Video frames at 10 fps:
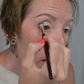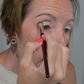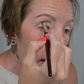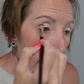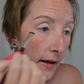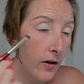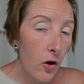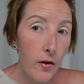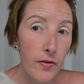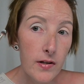And
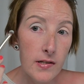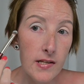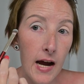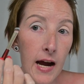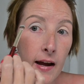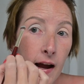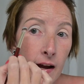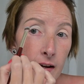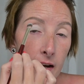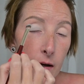on this
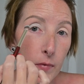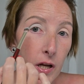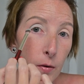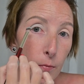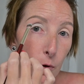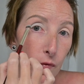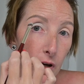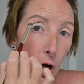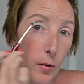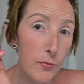eye, I am going to move it
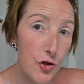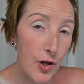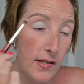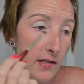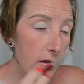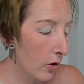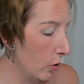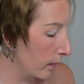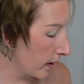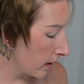up just a
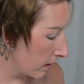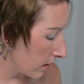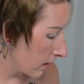little bit.